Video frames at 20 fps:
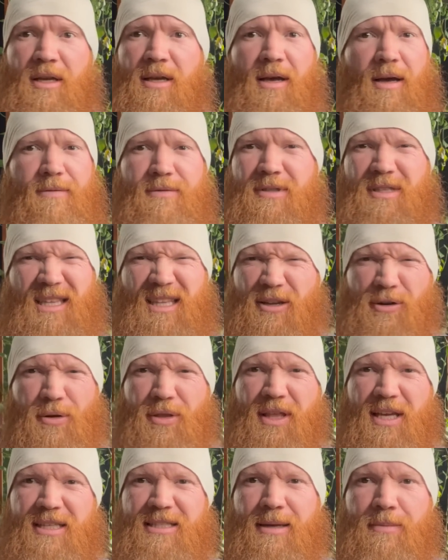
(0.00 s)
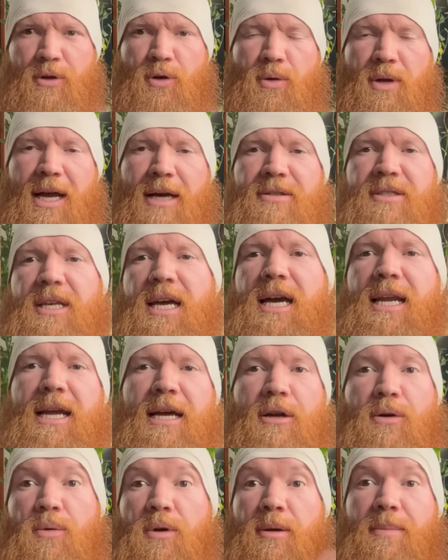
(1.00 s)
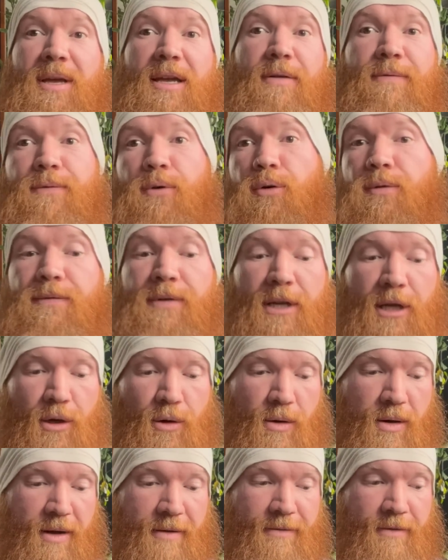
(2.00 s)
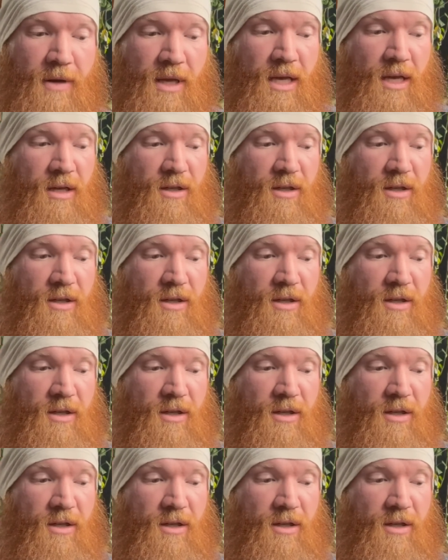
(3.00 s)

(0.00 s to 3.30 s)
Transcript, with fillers: of little things I'm doing outside I don't want to make a full video of.